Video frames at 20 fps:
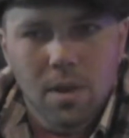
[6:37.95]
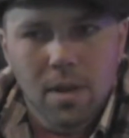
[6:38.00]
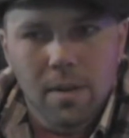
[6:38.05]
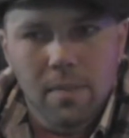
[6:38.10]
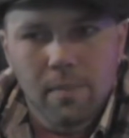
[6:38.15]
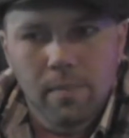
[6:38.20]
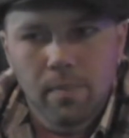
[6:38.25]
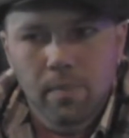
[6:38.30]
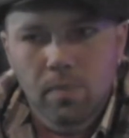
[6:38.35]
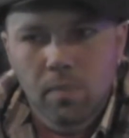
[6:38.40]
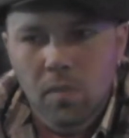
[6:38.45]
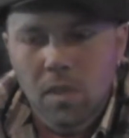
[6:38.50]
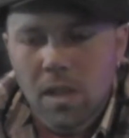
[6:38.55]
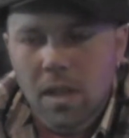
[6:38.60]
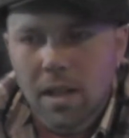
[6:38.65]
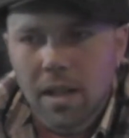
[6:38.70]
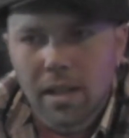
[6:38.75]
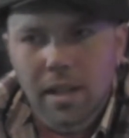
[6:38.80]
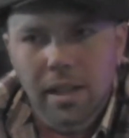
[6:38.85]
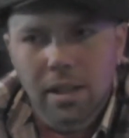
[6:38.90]
Um,
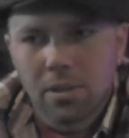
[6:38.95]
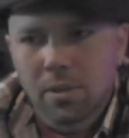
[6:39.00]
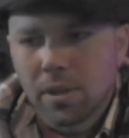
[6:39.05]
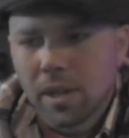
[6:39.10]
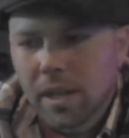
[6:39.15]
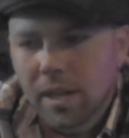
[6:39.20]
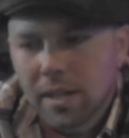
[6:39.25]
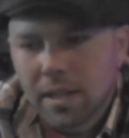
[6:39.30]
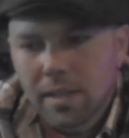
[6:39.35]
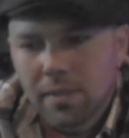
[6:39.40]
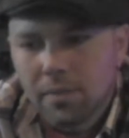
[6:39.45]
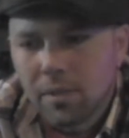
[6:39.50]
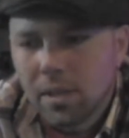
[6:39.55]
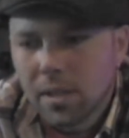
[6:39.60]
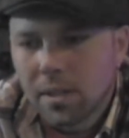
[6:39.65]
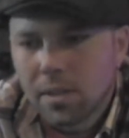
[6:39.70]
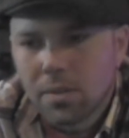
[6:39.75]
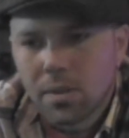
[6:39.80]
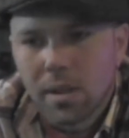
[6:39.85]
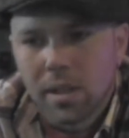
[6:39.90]
I like creativity,
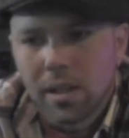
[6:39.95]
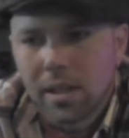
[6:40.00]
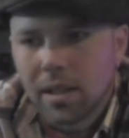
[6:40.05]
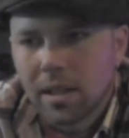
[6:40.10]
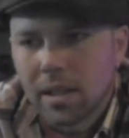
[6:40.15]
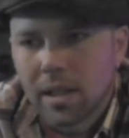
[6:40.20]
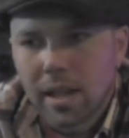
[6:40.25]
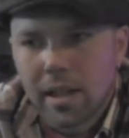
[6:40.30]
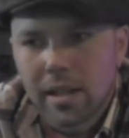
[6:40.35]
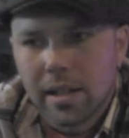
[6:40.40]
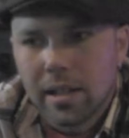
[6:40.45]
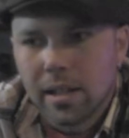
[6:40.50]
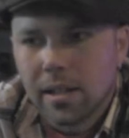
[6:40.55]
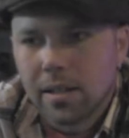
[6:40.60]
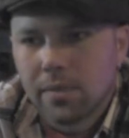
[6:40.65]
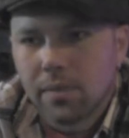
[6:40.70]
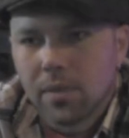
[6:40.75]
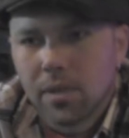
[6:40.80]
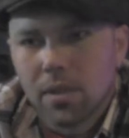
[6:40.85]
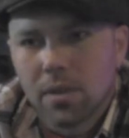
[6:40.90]
so I like the idea
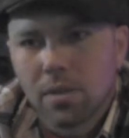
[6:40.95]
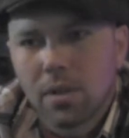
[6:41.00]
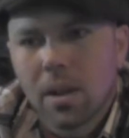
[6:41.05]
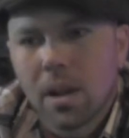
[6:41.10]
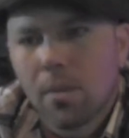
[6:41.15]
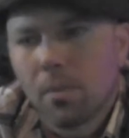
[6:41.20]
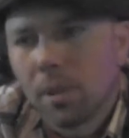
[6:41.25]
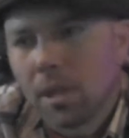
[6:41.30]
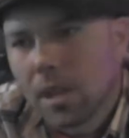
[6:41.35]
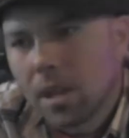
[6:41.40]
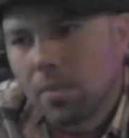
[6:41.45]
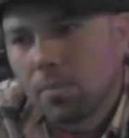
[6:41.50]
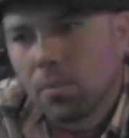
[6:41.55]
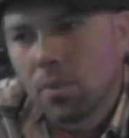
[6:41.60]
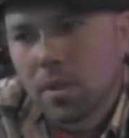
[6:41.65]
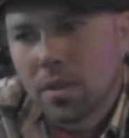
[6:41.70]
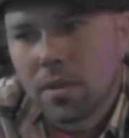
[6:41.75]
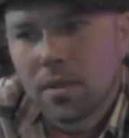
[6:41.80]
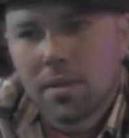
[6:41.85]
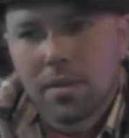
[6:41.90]
of, you know, coming up
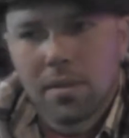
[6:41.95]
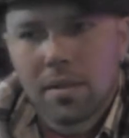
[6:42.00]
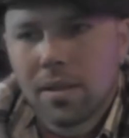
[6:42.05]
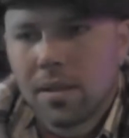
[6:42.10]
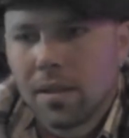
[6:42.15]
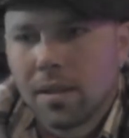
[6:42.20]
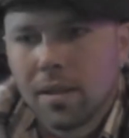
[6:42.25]
with,